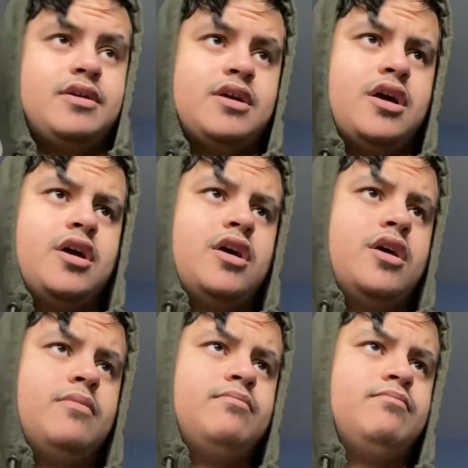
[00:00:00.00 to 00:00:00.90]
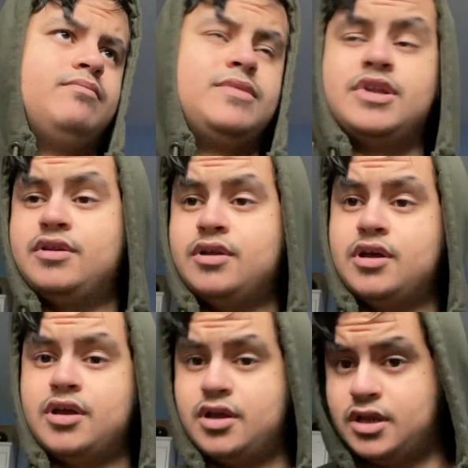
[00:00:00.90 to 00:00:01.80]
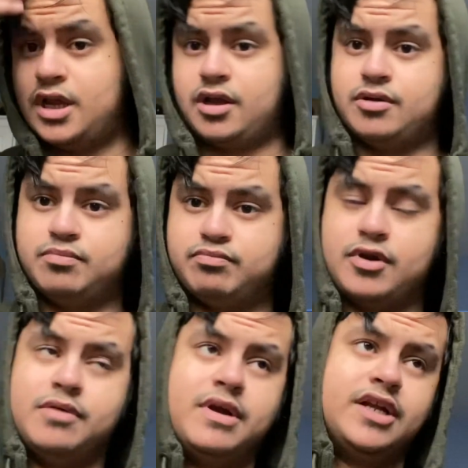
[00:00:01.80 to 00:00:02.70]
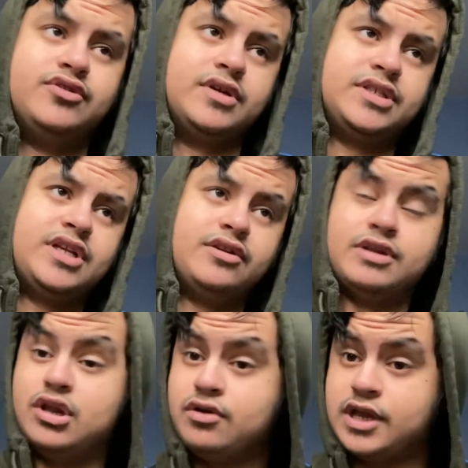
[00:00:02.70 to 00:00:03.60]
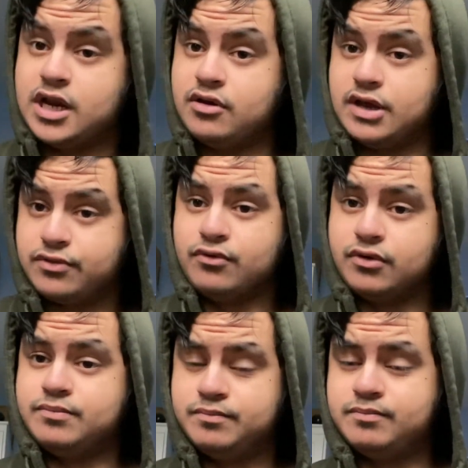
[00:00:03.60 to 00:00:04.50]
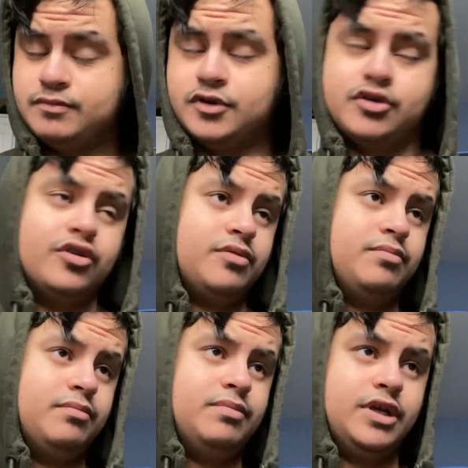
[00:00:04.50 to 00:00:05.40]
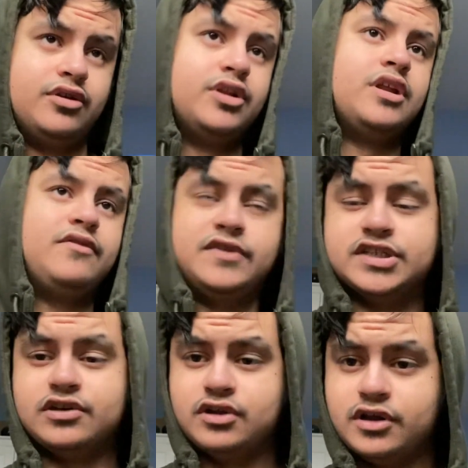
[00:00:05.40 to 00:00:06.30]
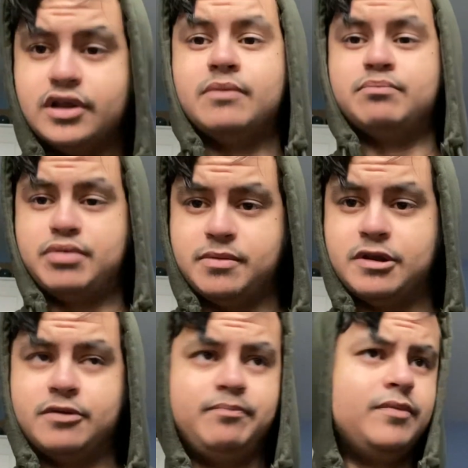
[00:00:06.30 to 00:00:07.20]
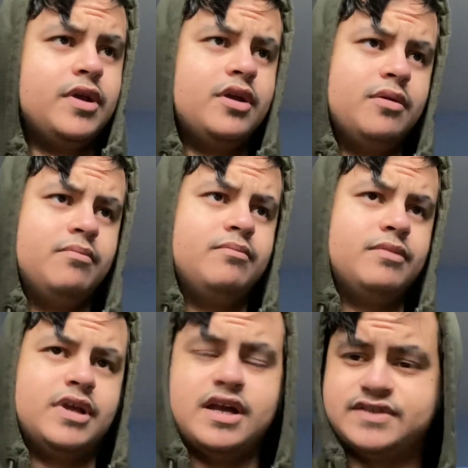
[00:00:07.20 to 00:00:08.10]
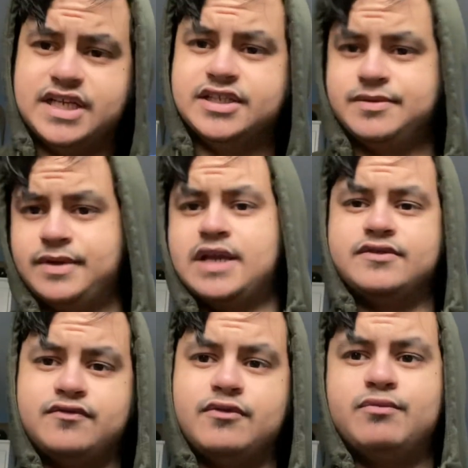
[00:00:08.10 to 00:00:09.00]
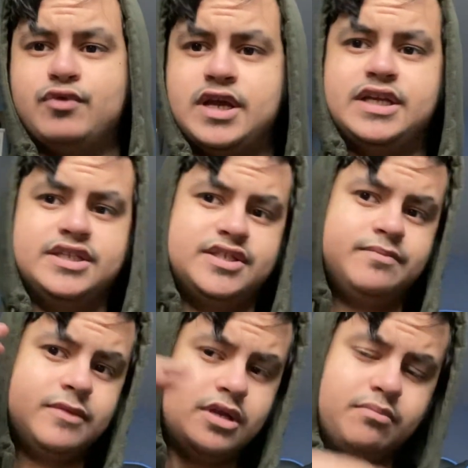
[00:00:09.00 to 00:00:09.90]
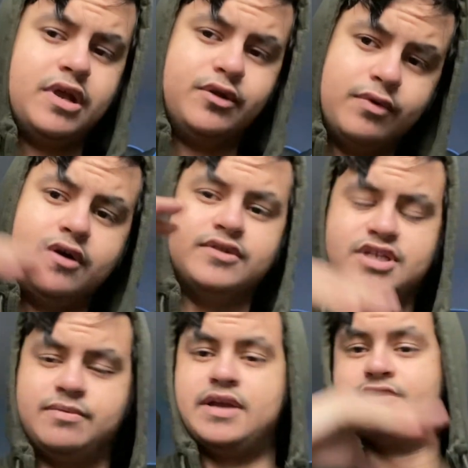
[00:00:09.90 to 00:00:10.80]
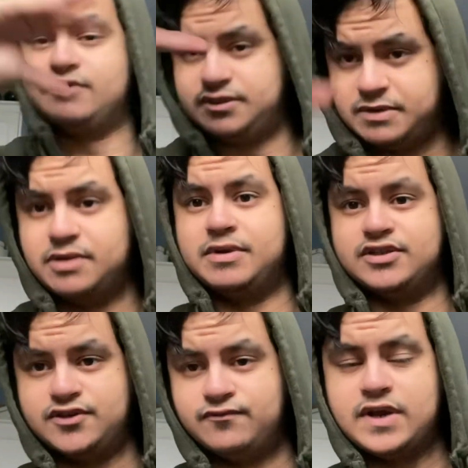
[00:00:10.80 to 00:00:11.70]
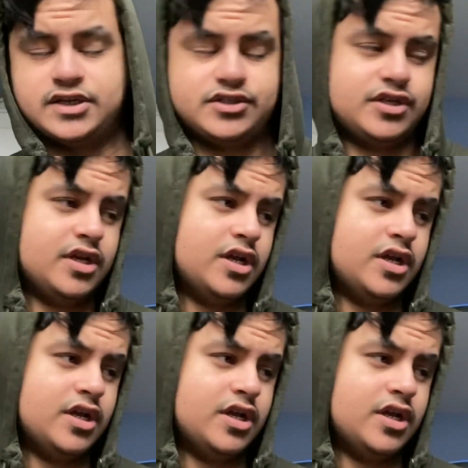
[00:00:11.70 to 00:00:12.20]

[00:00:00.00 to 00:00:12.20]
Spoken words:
brighten my interest. Longello, I thought, could be good enough. He's on loan at Birmingham. I've seen some games for him where he's played well, some games where he's been a bit too rash.